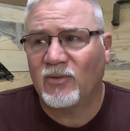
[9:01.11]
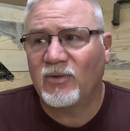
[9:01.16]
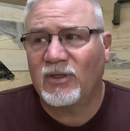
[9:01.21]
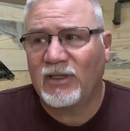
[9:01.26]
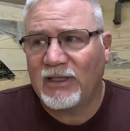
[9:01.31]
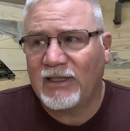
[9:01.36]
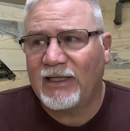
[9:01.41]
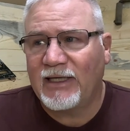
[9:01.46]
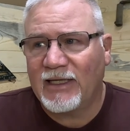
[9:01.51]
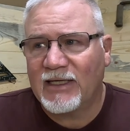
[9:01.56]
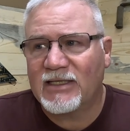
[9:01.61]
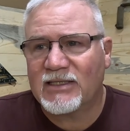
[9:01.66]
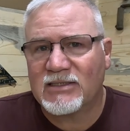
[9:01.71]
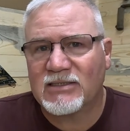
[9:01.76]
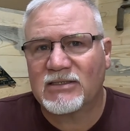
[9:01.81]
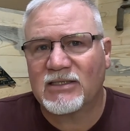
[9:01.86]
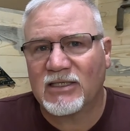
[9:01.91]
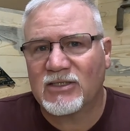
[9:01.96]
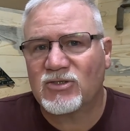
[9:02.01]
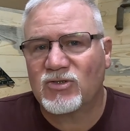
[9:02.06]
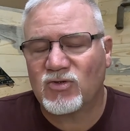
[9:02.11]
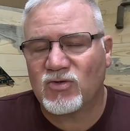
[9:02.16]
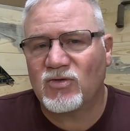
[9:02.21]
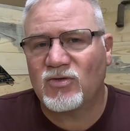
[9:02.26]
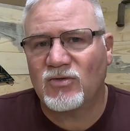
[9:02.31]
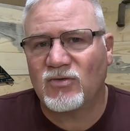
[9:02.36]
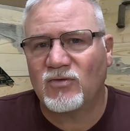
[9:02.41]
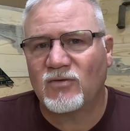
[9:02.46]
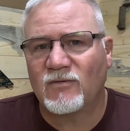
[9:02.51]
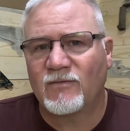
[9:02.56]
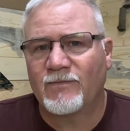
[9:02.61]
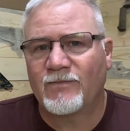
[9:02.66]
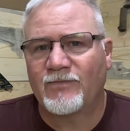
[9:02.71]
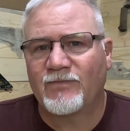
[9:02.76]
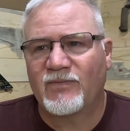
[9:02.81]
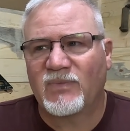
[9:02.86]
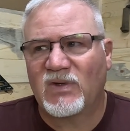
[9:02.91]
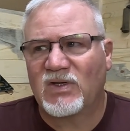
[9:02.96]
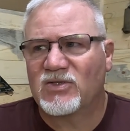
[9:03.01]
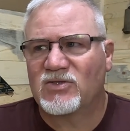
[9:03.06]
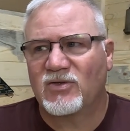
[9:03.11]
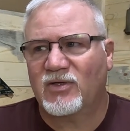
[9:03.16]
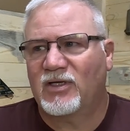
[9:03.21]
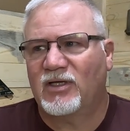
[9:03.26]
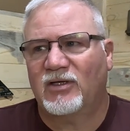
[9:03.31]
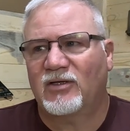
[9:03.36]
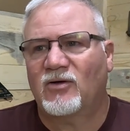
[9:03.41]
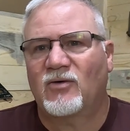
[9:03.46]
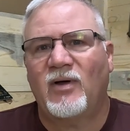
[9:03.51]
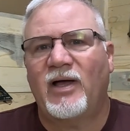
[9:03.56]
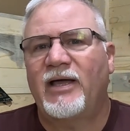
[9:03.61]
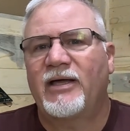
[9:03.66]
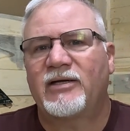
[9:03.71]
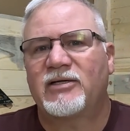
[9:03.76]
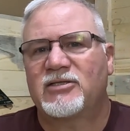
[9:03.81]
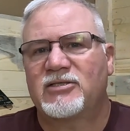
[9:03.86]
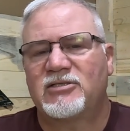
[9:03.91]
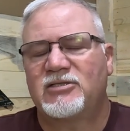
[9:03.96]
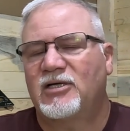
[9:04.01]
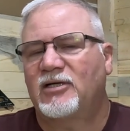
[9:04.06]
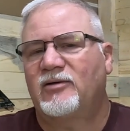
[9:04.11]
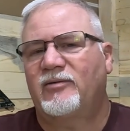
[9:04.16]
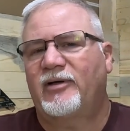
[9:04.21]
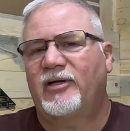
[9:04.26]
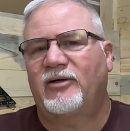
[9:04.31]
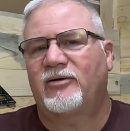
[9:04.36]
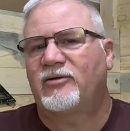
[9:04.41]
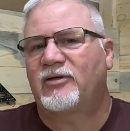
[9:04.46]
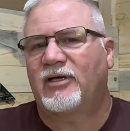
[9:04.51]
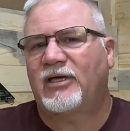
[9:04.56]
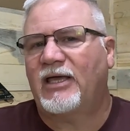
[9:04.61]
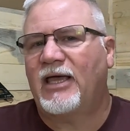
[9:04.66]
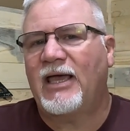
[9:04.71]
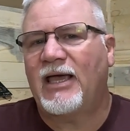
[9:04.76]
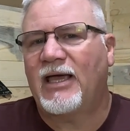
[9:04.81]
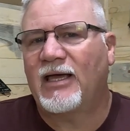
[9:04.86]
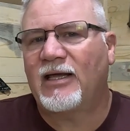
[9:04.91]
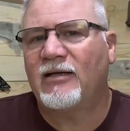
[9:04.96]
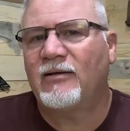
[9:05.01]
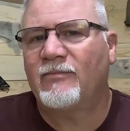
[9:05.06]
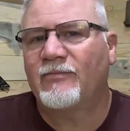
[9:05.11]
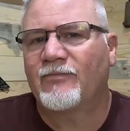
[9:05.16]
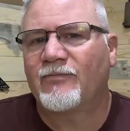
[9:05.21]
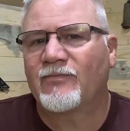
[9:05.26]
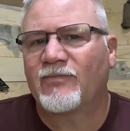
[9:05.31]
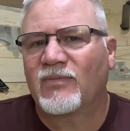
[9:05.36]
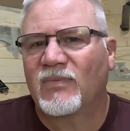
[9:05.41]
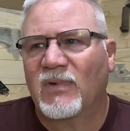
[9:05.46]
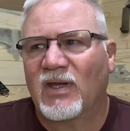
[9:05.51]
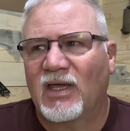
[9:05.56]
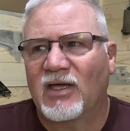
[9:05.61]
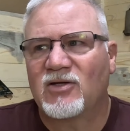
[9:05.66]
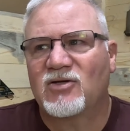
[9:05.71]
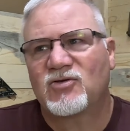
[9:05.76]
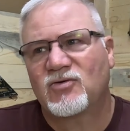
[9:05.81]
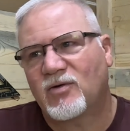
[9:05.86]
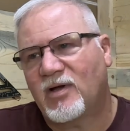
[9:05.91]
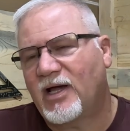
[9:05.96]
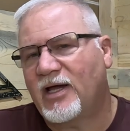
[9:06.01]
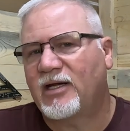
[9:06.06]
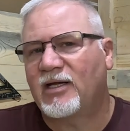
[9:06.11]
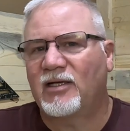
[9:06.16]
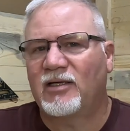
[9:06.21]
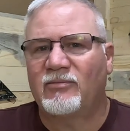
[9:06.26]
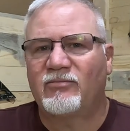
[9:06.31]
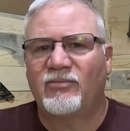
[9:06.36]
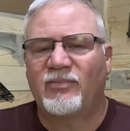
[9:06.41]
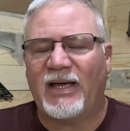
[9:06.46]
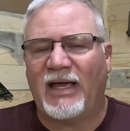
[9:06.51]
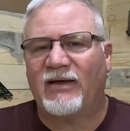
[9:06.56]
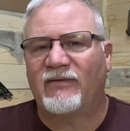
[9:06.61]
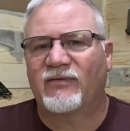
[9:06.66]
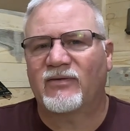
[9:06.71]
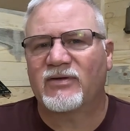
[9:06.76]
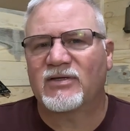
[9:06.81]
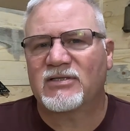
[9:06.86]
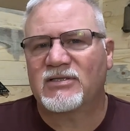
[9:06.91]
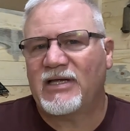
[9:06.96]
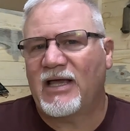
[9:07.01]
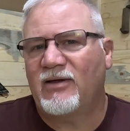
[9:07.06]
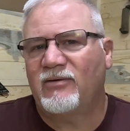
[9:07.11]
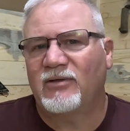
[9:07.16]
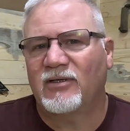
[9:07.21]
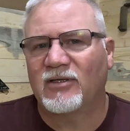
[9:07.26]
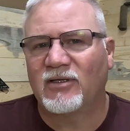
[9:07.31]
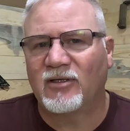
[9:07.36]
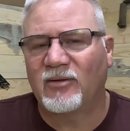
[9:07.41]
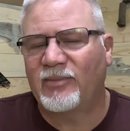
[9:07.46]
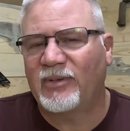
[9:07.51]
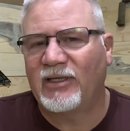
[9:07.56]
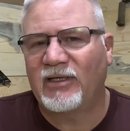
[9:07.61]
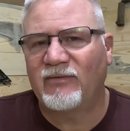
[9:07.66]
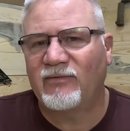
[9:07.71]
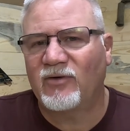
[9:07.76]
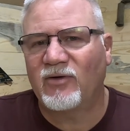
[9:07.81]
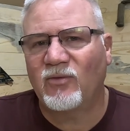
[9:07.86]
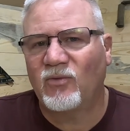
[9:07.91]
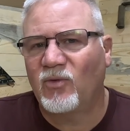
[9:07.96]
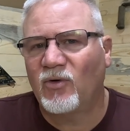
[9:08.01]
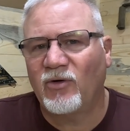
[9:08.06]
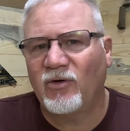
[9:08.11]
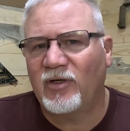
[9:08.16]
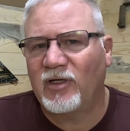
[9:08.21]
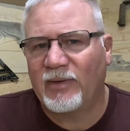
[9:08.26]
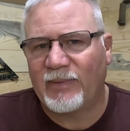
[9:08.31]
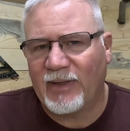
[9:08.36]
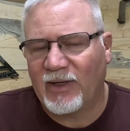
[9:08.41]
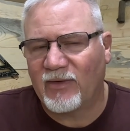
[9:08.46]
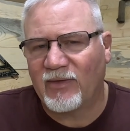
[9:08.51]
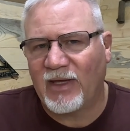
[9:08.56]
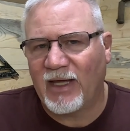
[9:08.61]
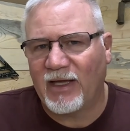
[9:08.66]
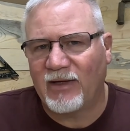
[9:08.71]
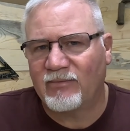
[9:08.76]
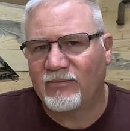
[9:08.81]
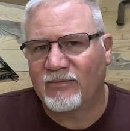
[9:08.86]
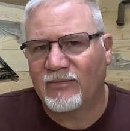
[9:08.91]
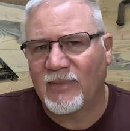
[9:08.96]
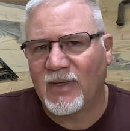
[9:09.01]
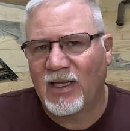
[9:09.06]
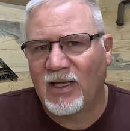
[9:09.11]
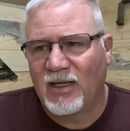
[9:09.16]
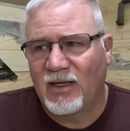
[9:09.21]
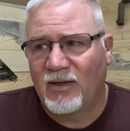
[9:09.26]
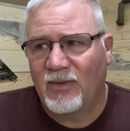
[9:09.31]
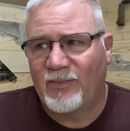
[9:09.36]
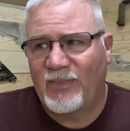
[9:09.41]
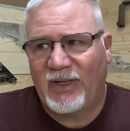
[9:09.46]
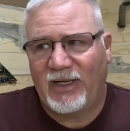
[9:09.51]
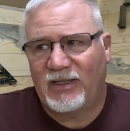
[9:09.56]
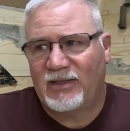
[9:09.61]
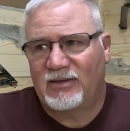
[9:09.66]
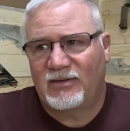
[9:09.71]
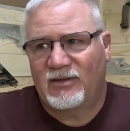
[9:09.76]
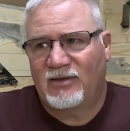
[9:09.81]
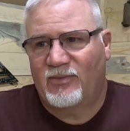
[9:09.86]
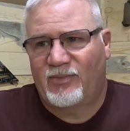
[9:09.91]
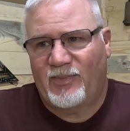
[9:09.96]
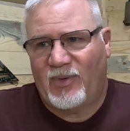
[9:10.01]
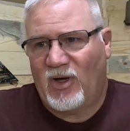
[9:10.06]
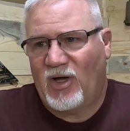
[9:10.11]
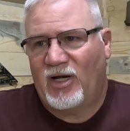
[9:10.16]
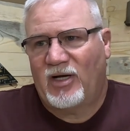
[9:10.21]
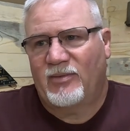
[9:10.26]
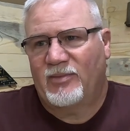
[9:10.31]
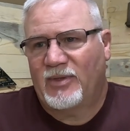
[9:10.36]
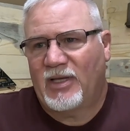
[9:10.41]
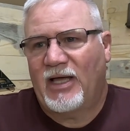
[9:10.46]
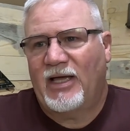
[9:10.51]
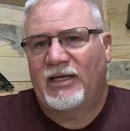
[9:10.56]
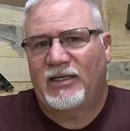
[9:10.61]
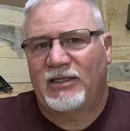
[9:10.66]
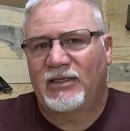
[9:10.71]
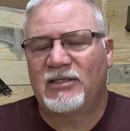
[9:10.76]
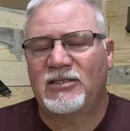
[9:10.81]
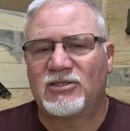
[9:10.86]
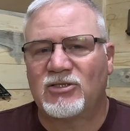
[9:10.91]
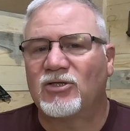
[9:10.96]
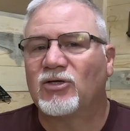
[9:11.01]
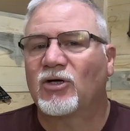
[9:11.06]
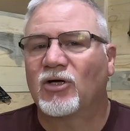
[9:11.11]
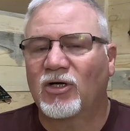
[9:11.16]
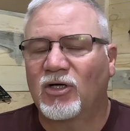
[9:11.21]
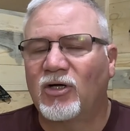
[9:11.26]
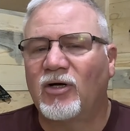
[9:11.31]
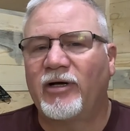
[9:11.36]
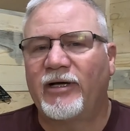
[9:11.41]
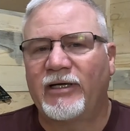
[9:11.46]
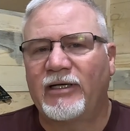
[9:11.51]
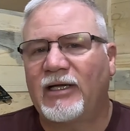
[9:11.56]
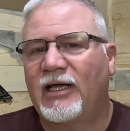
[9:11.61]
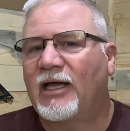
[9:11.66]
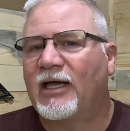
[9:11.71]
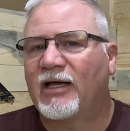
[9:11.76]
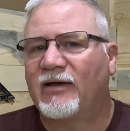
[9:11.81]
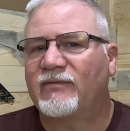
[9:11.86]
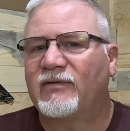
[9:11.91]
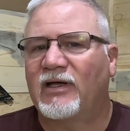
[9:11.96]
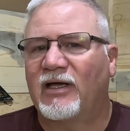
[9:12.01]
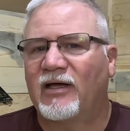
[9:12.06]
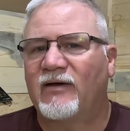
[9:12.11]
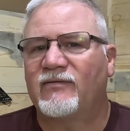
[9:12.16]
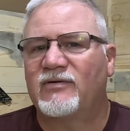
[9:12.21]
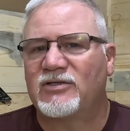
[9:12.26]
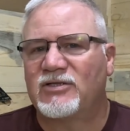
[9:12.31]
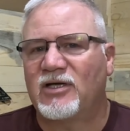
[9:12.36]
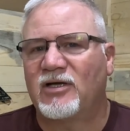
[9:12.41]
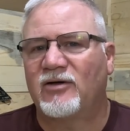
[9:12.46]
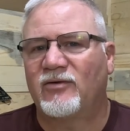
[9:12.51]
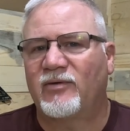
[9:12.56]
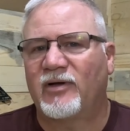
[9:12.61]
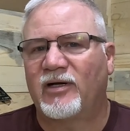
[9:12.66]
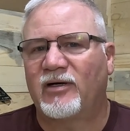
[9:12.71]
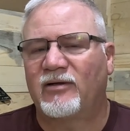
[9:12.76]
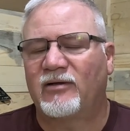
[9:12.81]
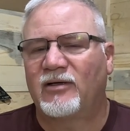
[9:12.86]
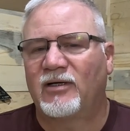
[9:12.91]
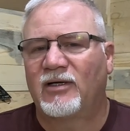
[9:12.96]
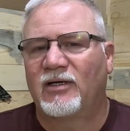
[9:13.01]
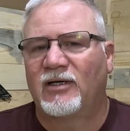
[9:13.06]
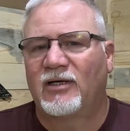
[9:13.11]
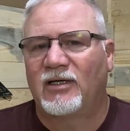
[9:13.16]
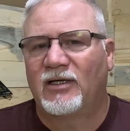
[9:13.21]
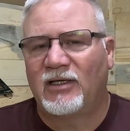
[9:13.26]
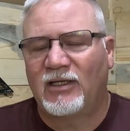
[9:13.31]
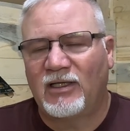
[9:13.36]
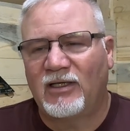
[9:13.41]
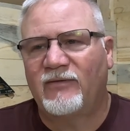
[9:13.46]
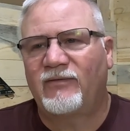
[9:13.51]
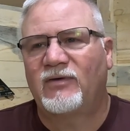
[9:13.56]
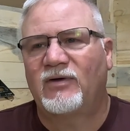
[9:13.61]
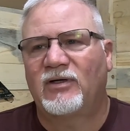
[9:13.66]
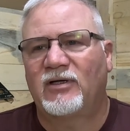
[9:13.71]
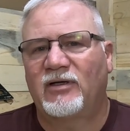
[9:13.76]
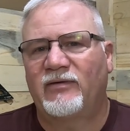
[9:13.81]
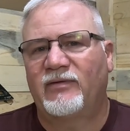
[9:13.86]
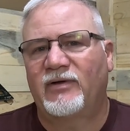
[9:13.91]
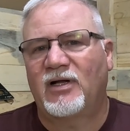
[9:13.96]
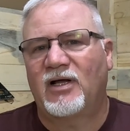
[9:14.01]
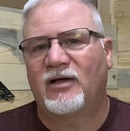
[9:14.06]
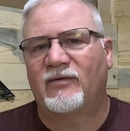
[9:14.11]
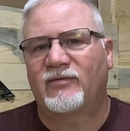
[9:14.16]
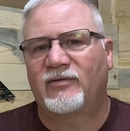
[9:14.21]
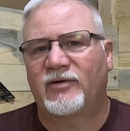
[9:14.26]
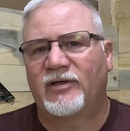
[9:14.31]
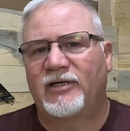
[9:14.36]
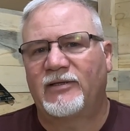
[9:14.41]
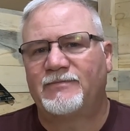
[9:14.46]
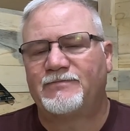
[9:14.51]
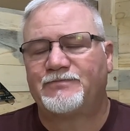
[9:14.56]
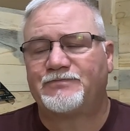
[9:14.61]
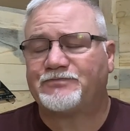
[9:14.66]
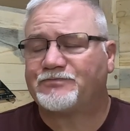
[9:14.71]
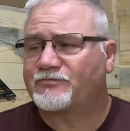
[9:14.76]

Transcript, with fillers: Well, yes, that's true. So get the quietest generator you can and try to baffle the sound a little bit if you're worried about that. But the bottom line is you're going to have to have a generator if you're living off grid.